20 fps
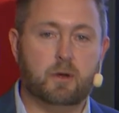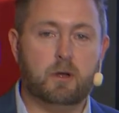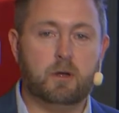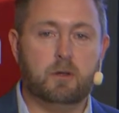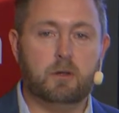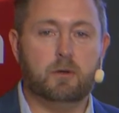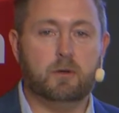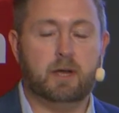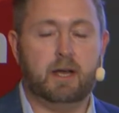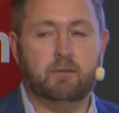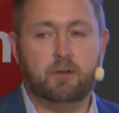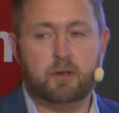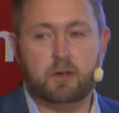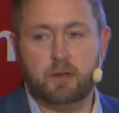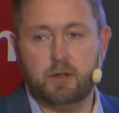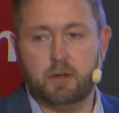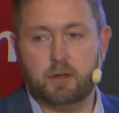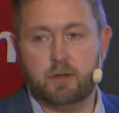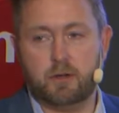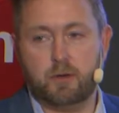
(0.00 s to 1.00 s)
who have
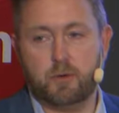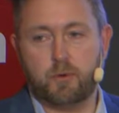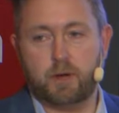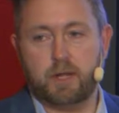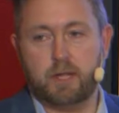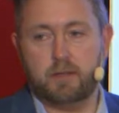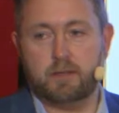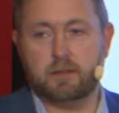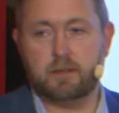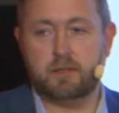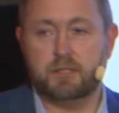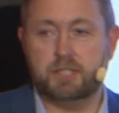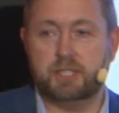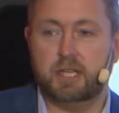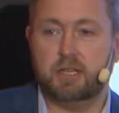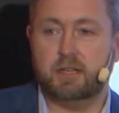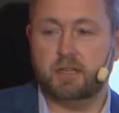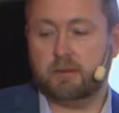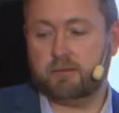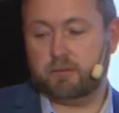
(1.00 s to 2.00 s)
a, great
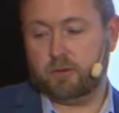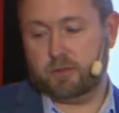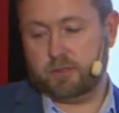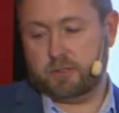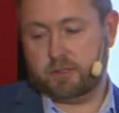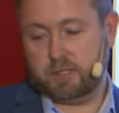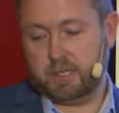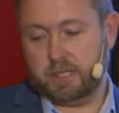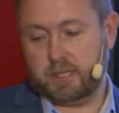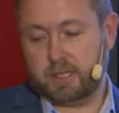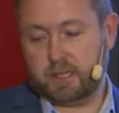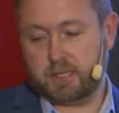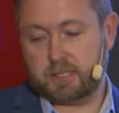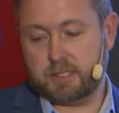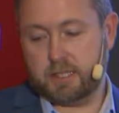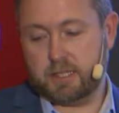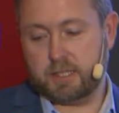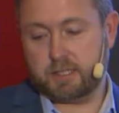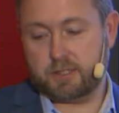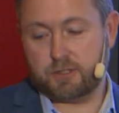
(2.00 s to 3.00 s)
agenda for the
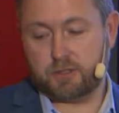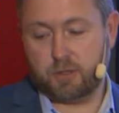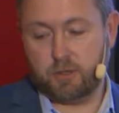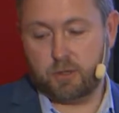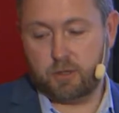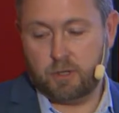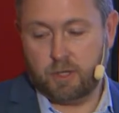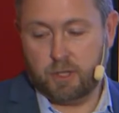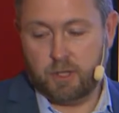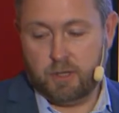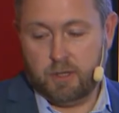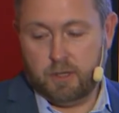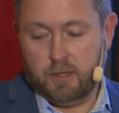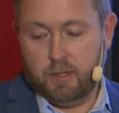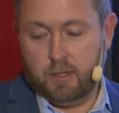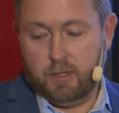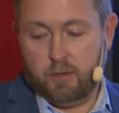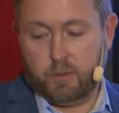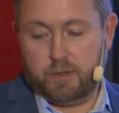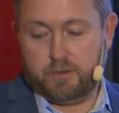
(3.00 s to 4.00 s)
digitalization. So
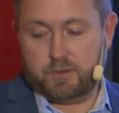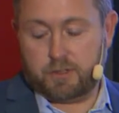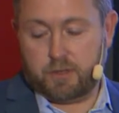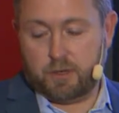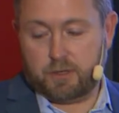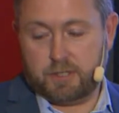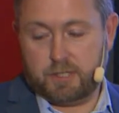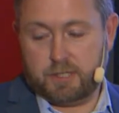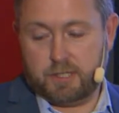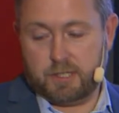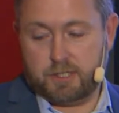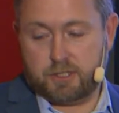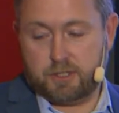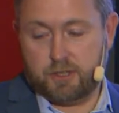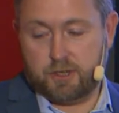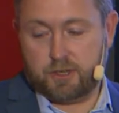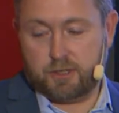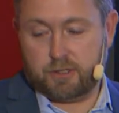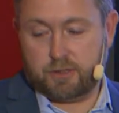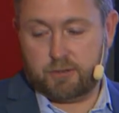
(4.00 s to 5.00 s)
we started this
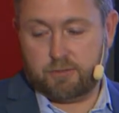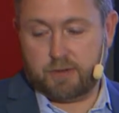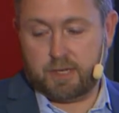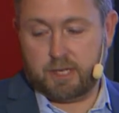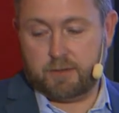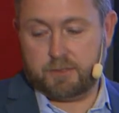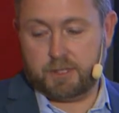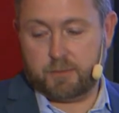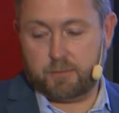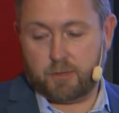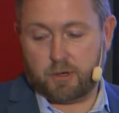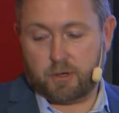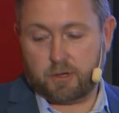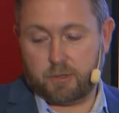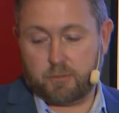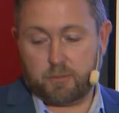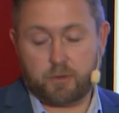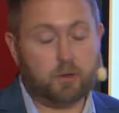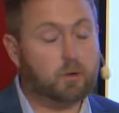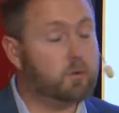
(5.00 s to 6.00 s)
journey to 5G
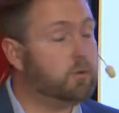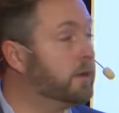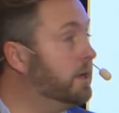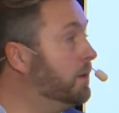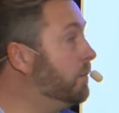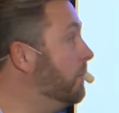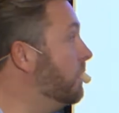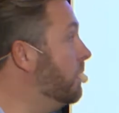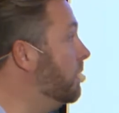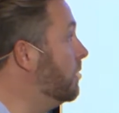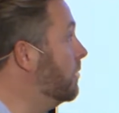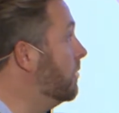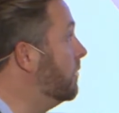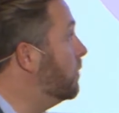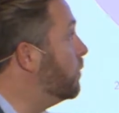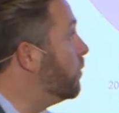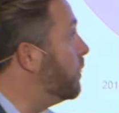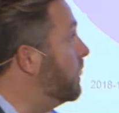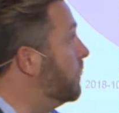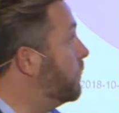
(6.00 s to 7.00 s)
partner program
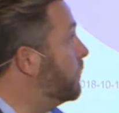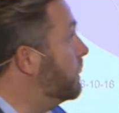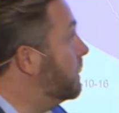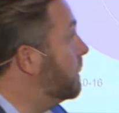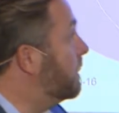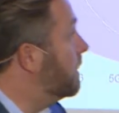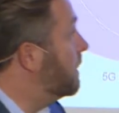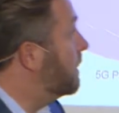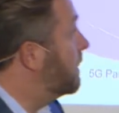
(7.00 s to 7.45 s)
where we